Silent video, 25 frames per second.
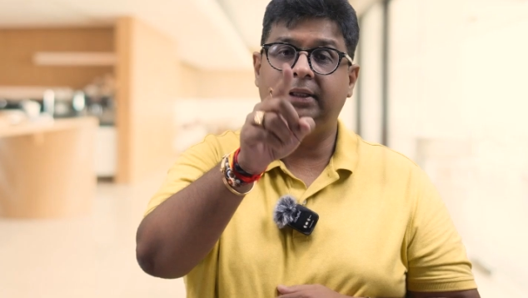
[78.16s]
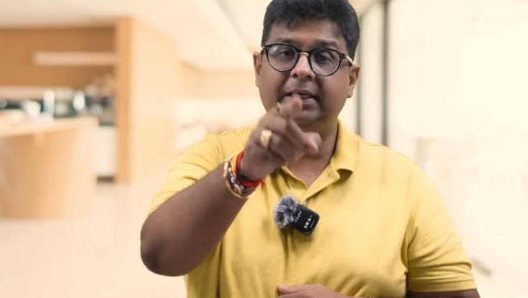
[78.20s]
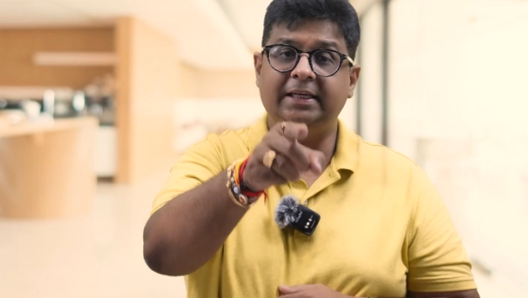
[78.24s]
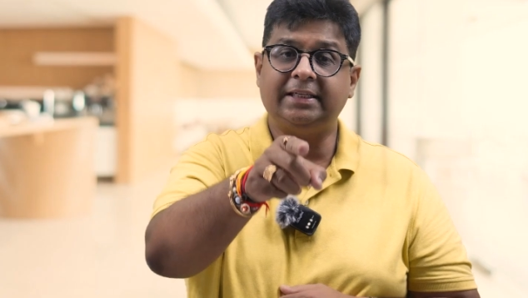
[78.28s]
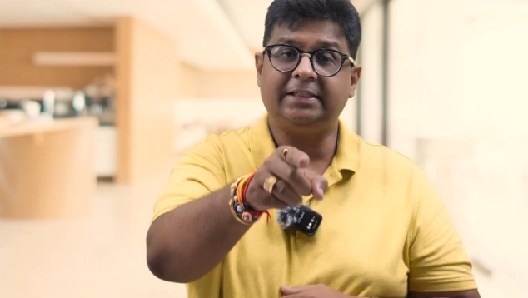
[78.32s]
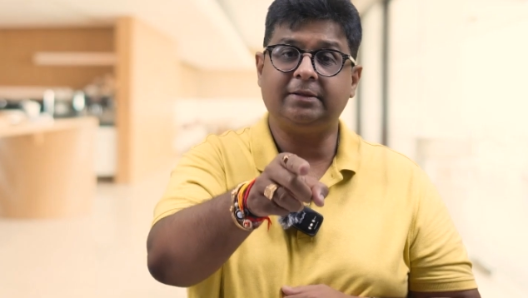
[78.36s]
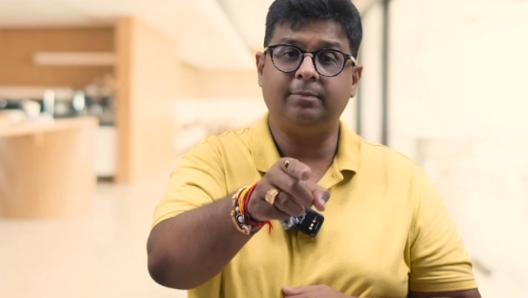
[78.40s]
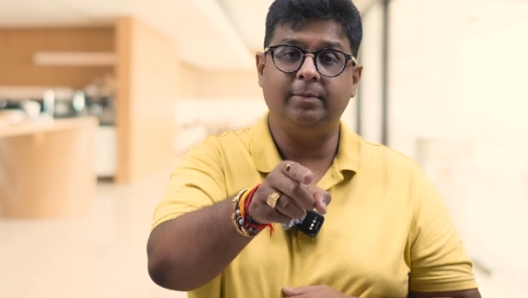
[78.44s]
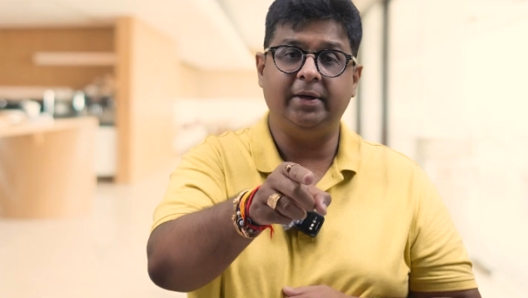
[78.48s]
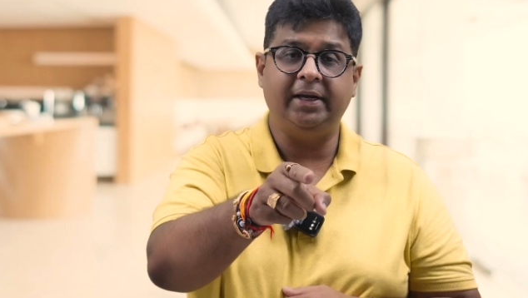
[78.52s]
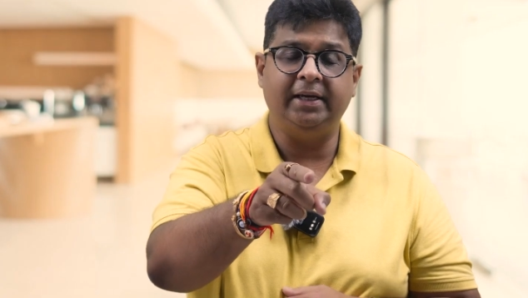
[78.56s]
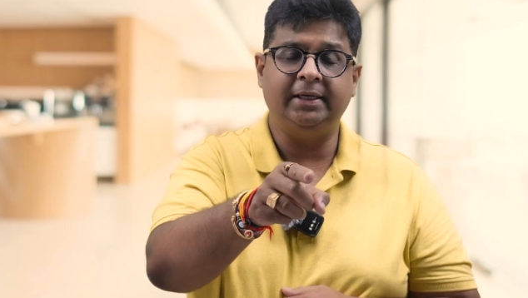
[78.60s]

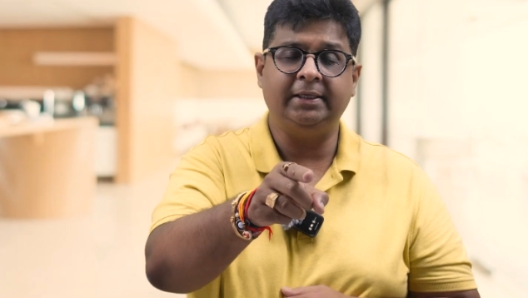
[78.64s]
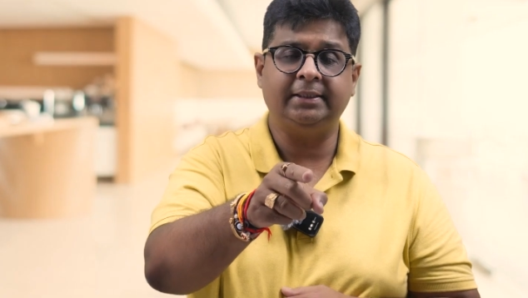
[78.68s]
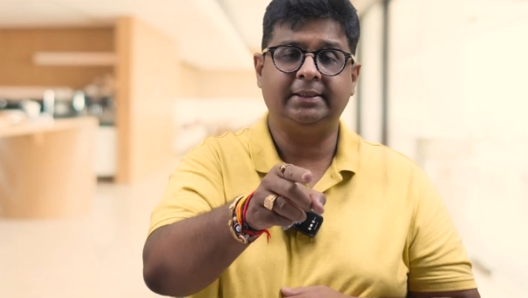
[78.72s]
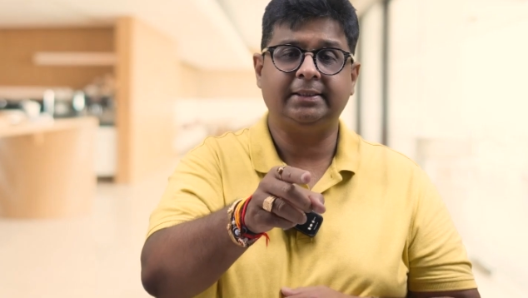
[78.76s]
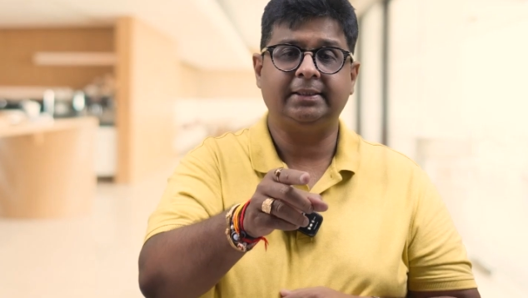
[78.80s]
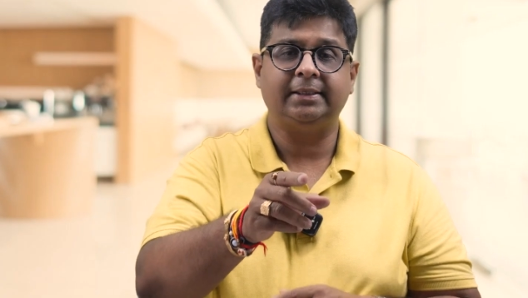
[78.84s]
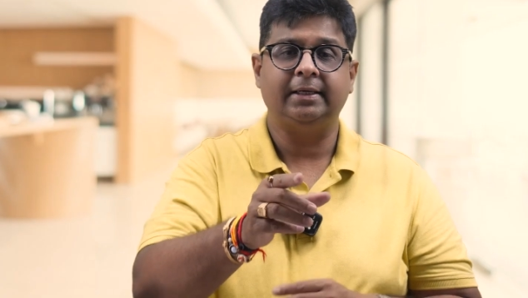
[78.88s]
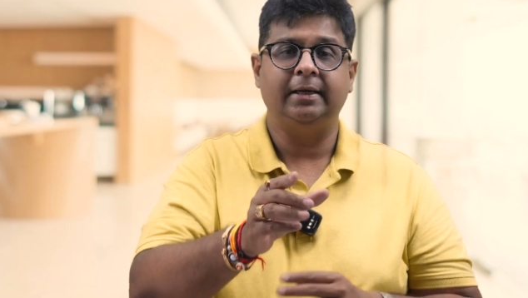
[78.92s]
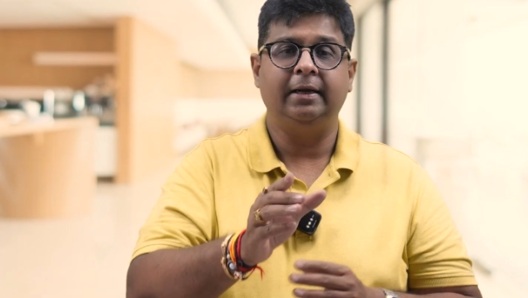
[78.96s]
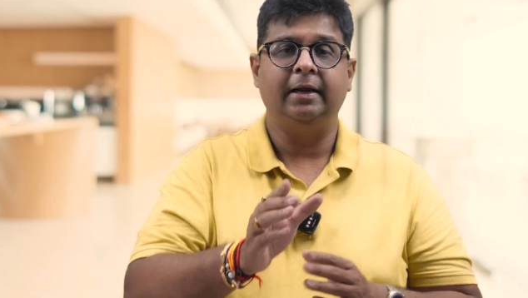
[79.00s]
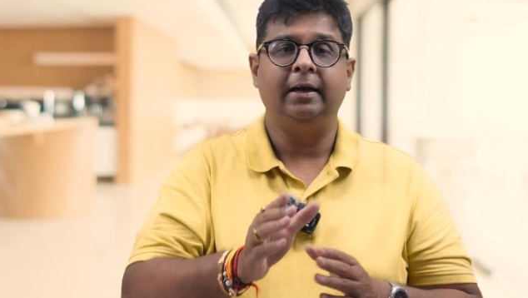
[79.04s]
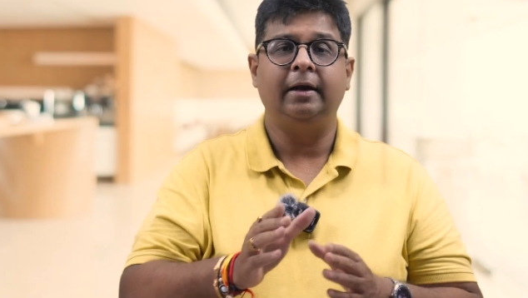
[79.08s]
This
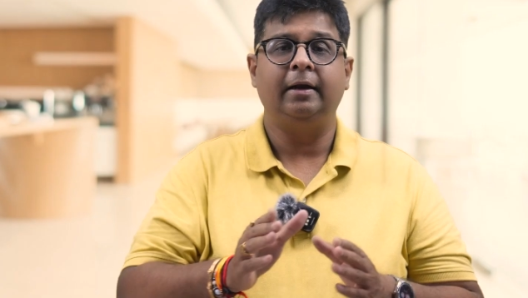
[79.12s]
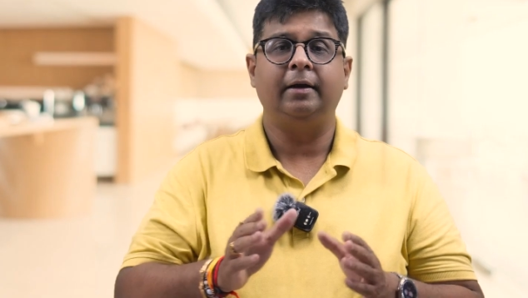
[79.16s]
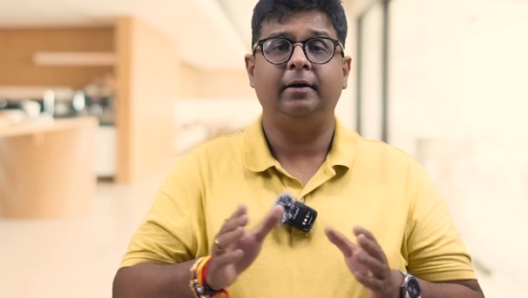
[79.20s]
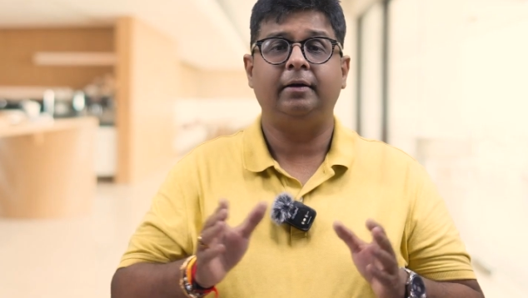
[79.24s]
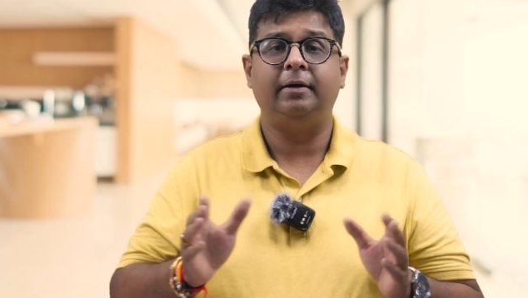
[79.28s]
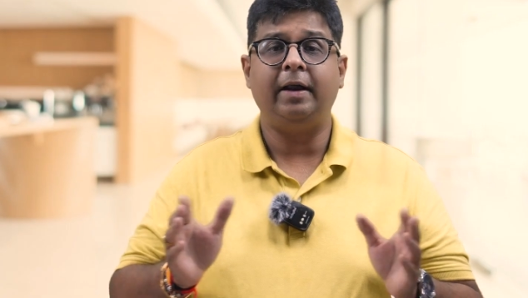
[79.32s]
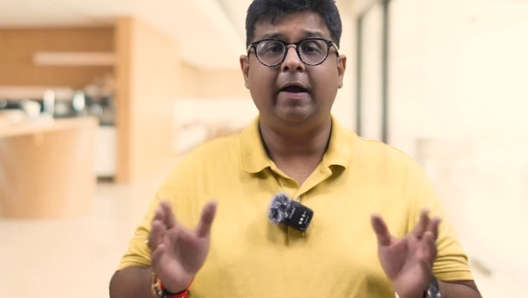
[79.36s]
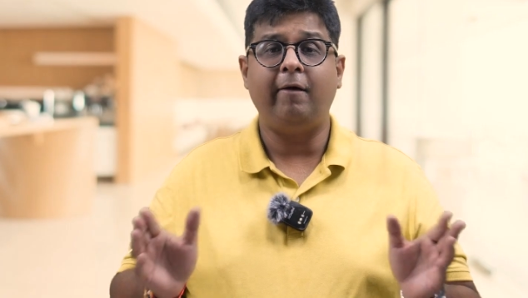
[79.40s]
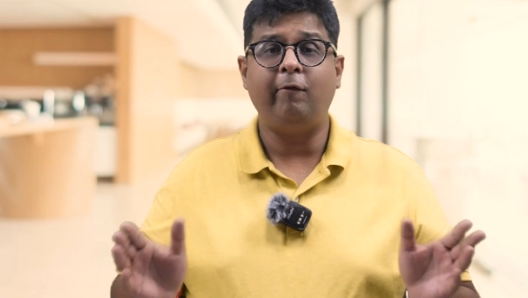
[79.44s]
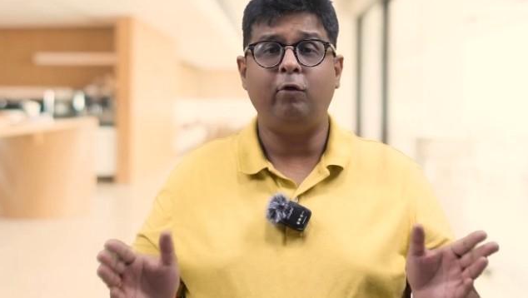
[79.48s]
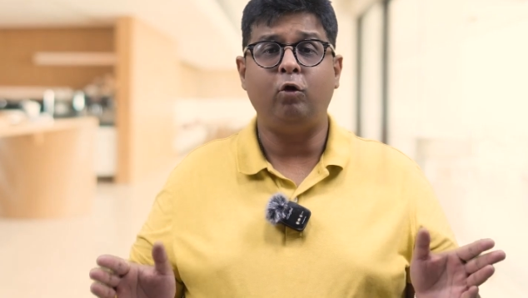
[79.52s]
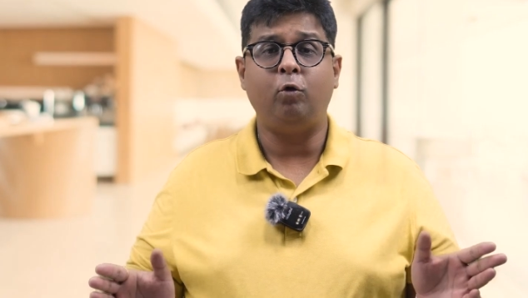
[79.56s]
means
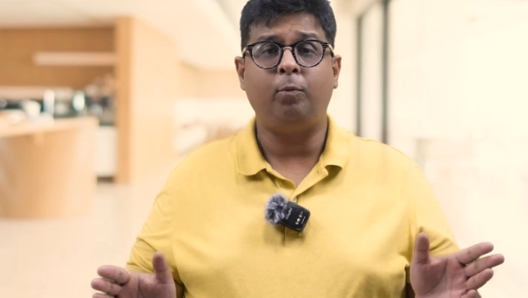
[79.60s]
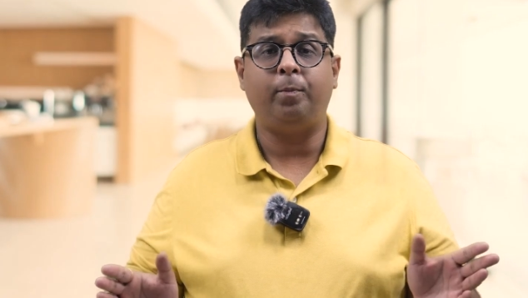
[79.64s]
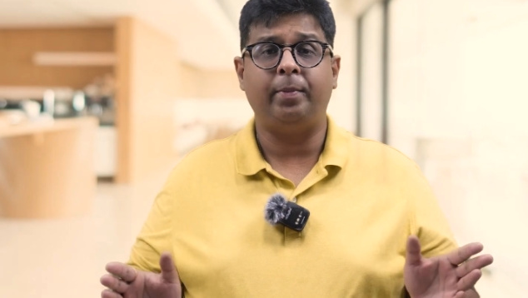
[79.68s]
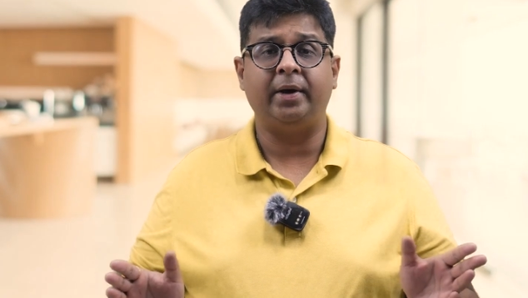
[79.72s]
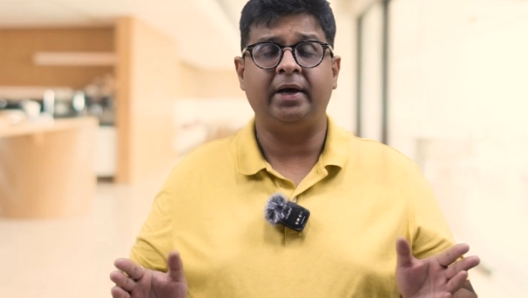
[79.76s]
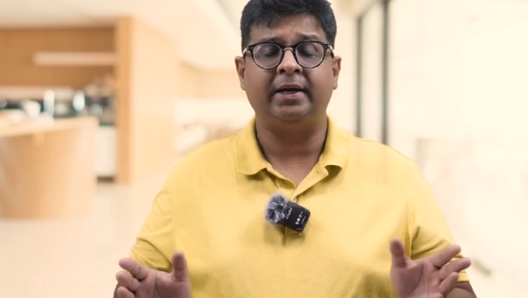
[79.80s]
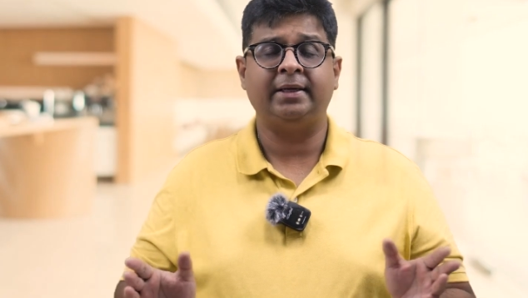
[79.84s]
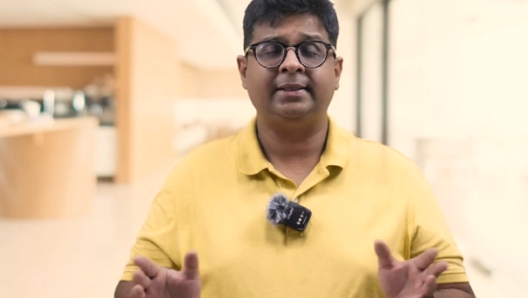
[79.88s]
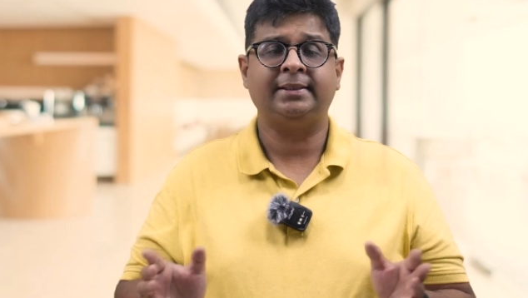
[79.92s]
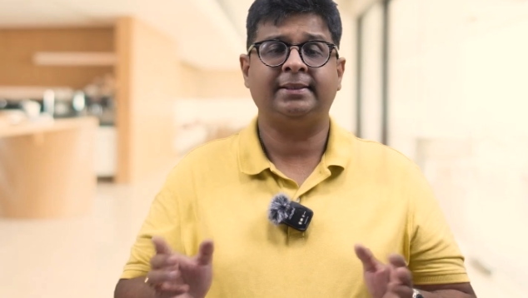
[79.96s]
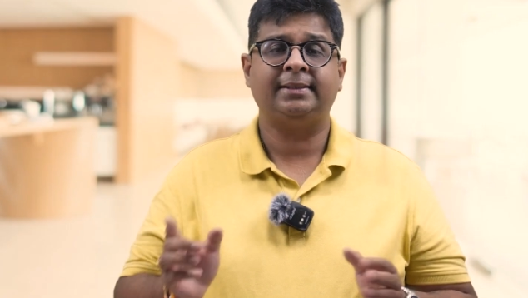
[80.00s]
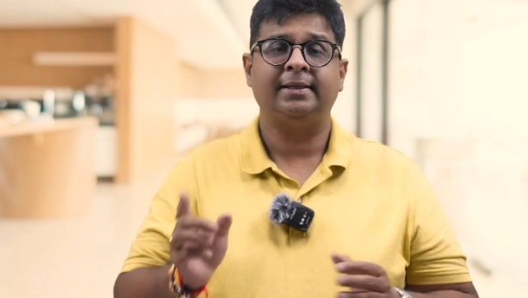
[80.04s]

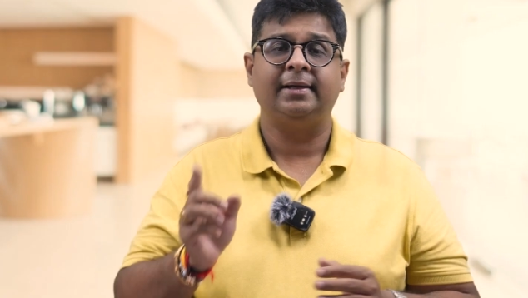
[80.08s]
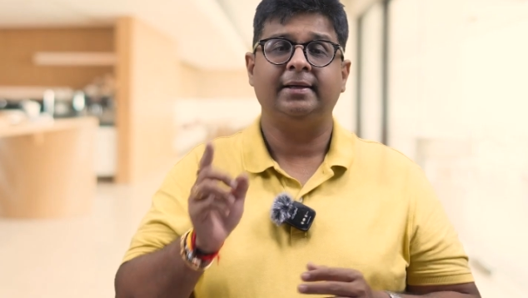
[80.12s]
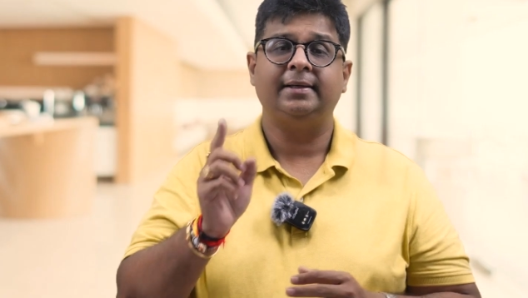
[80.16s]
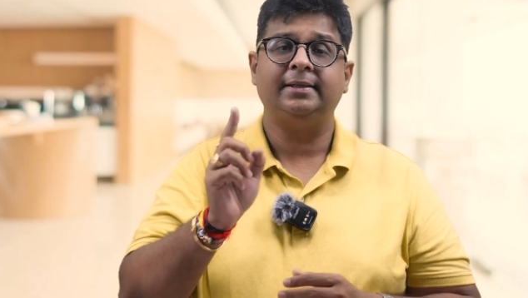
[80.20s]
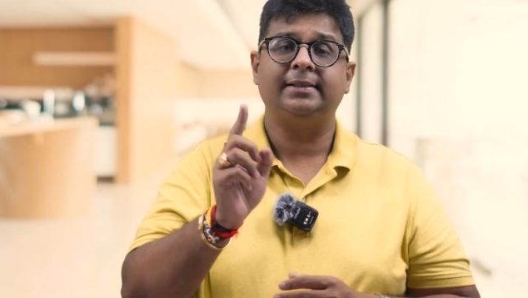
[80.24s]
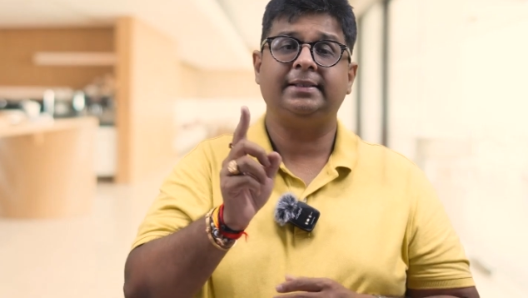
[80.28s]
developers